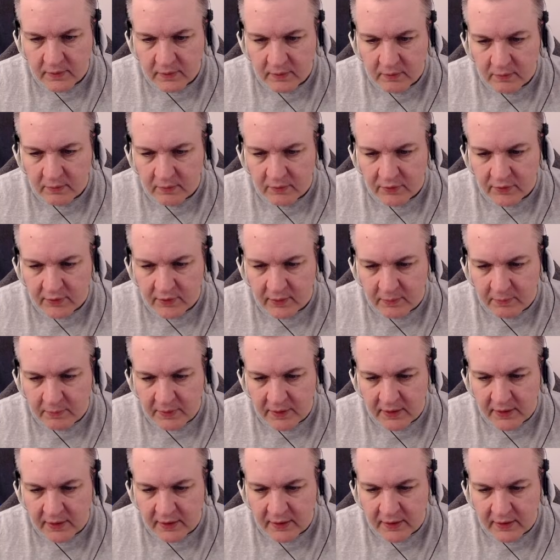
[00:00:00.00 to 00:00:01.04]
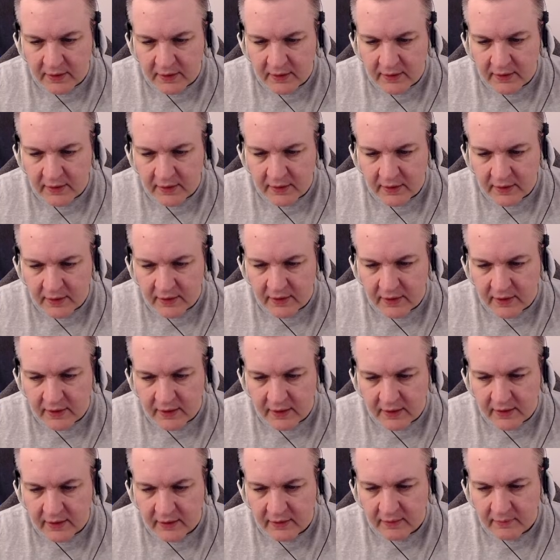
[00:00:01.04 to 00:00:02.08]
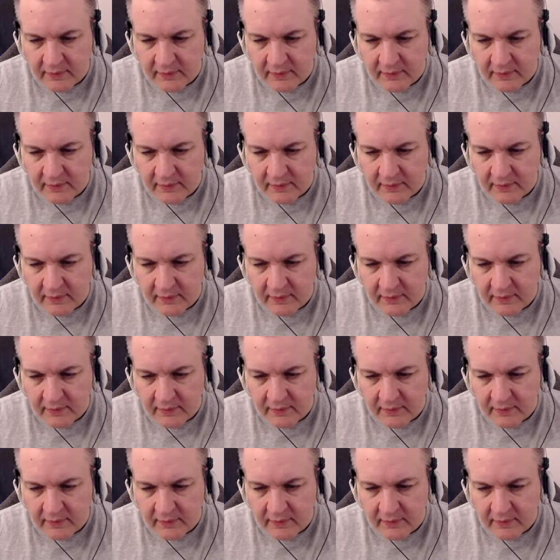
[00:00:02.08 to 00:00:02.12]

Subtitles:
with a big headache.